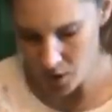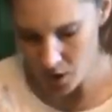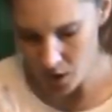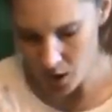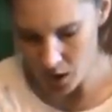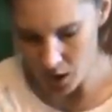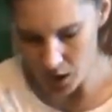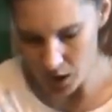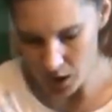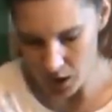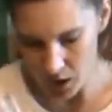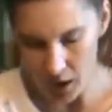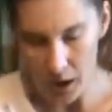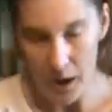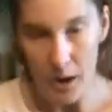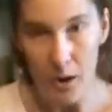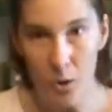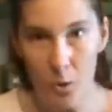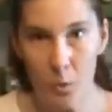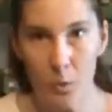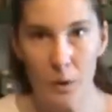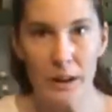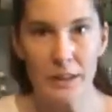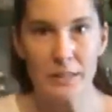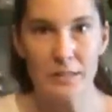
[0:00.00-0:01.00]
I
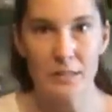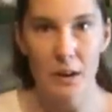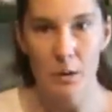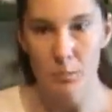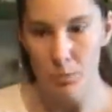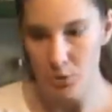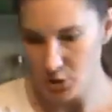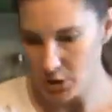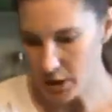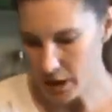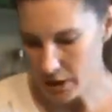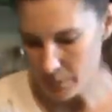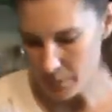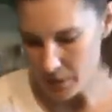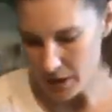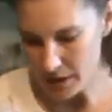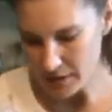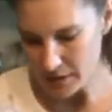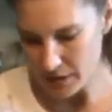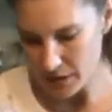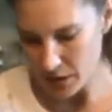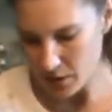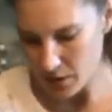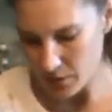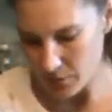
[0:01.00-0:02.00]
always double check
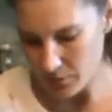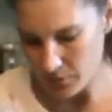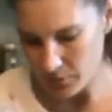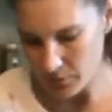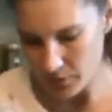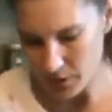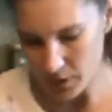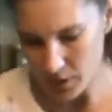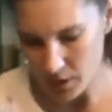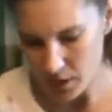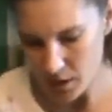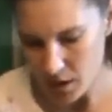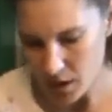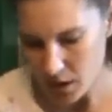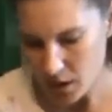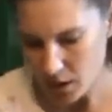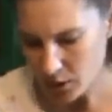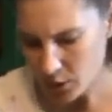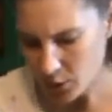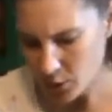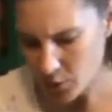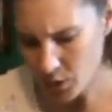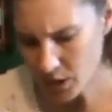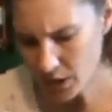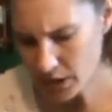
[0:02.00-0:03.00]
myself.
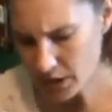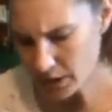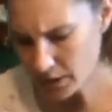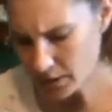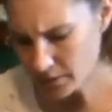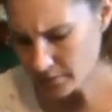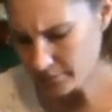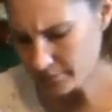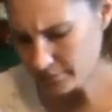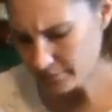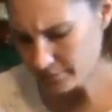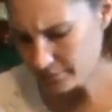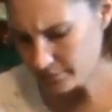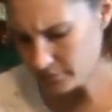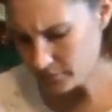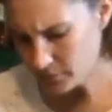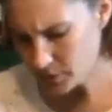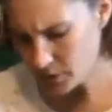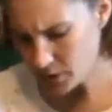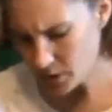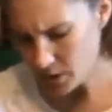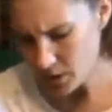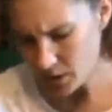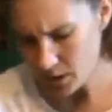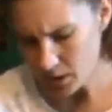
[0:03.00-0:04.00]
You can
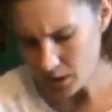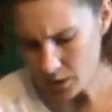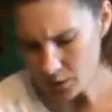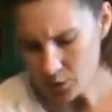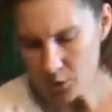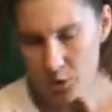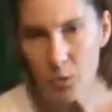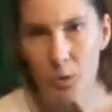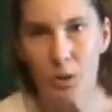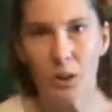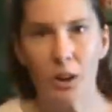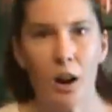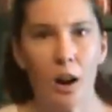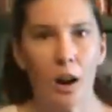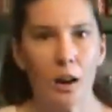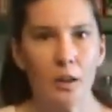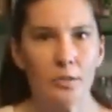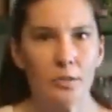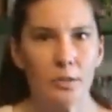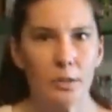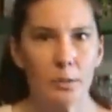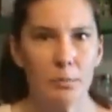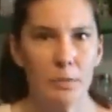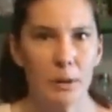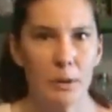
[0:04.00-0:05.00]
do a lot
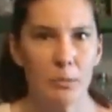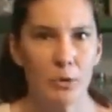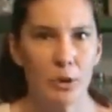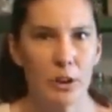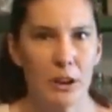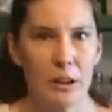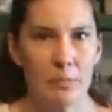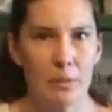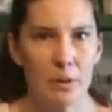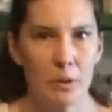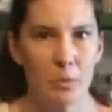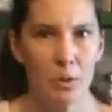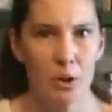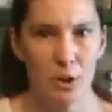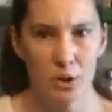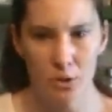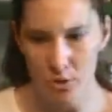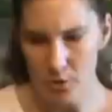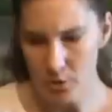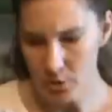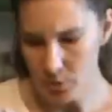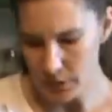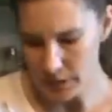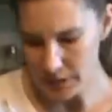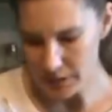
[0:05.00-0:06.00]
from memory, but when you're
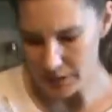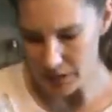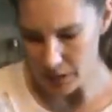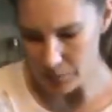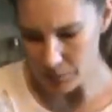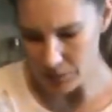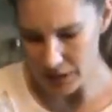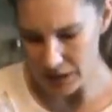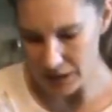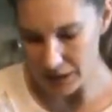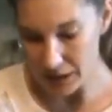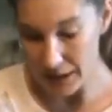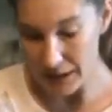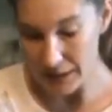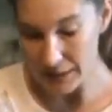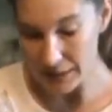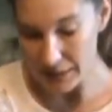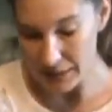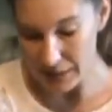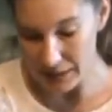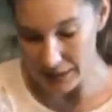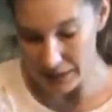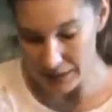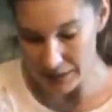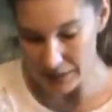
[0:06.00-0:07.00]
doing something like
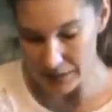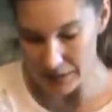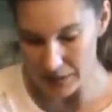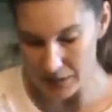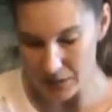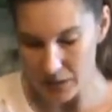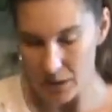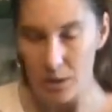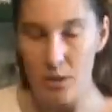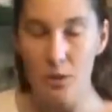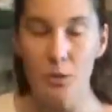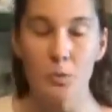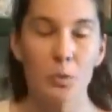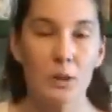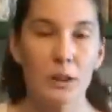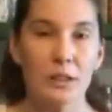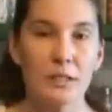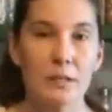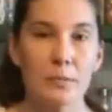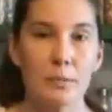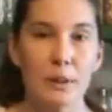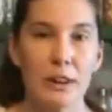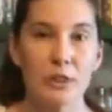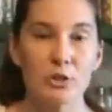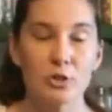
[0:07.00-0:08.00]
this that you want
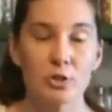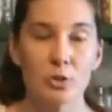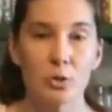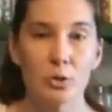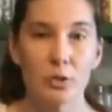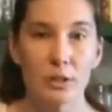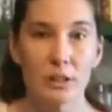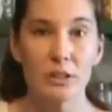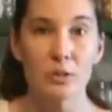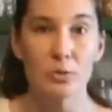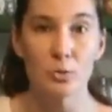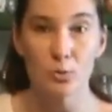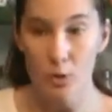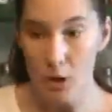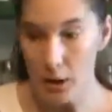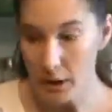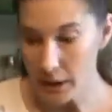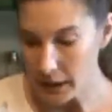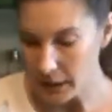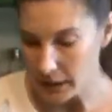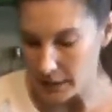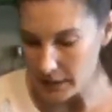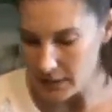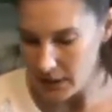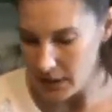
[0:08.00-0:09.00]
to make sure is
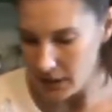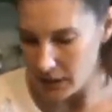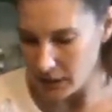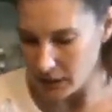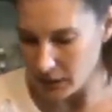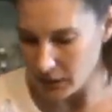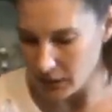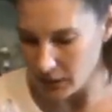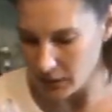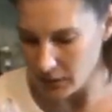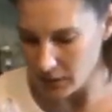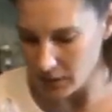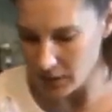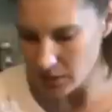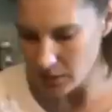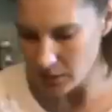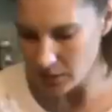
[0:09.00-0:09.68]
right, and